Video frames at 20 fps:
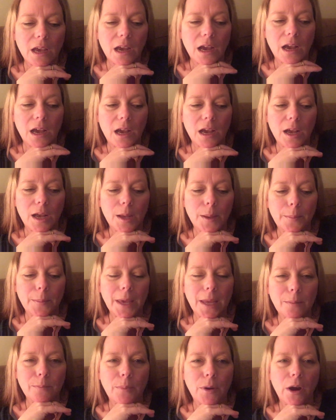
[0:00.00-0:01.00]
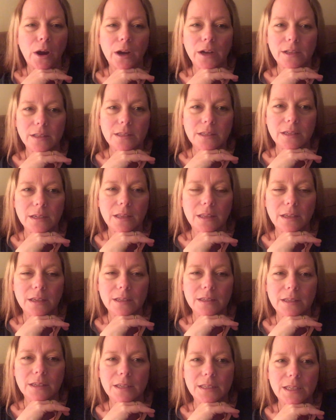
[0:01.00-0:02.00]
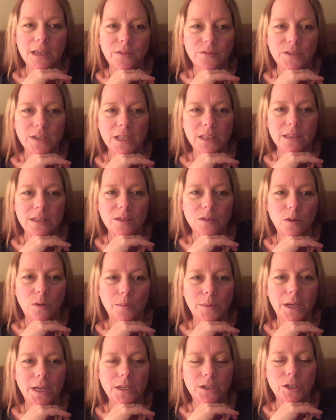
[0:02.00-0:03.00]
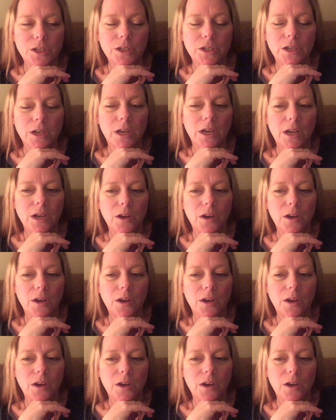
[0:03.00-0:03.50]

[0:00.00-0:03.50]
and parts to this because I've done so much